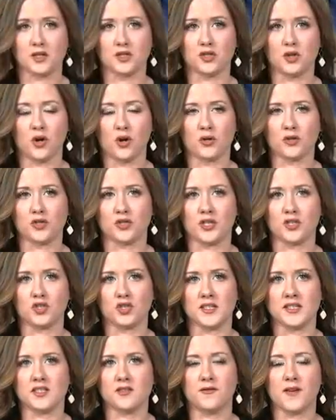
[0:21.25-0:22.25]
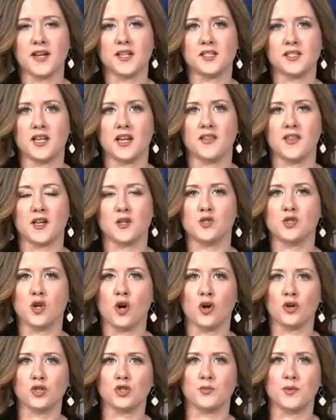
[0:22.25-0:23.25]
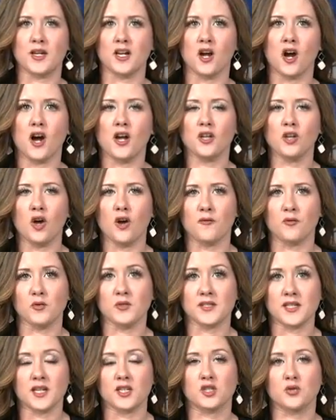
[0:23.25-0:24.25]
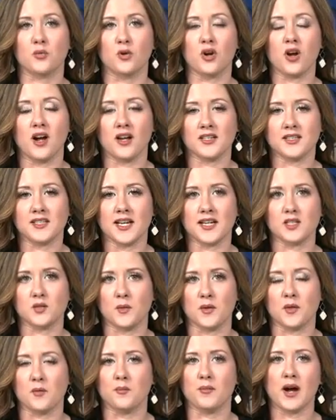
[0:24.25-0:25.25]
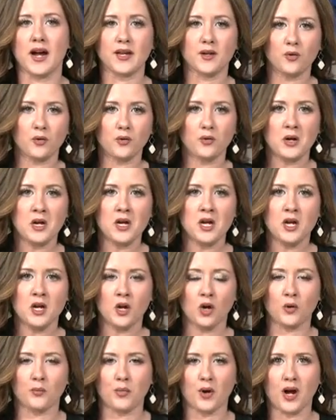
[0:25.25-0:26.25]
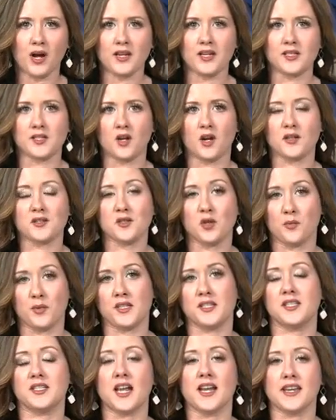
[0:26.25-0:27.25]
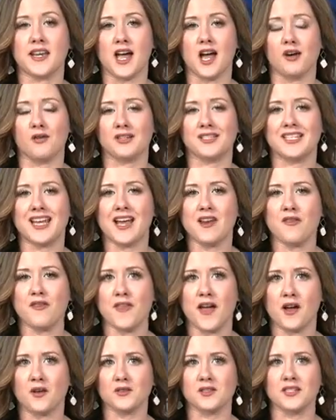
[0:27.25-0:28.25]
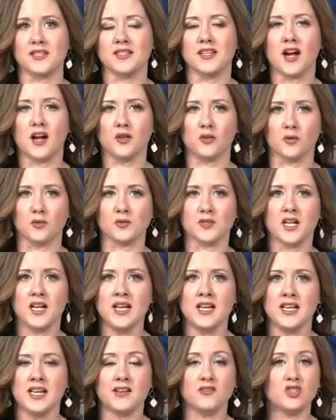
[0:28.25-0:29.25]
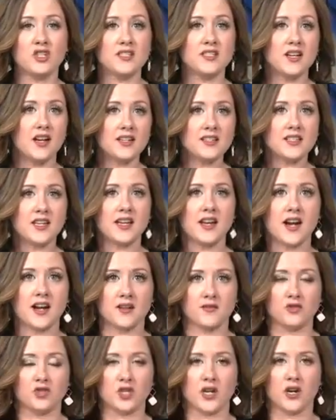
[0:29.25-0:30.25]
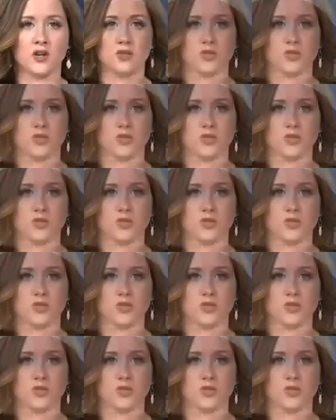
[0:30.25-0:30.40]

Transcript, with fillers: charge that she's facing, that charge being unlawful sexual contact with a minor. Her bond has also been set now at $10,000. If she does get out of jail,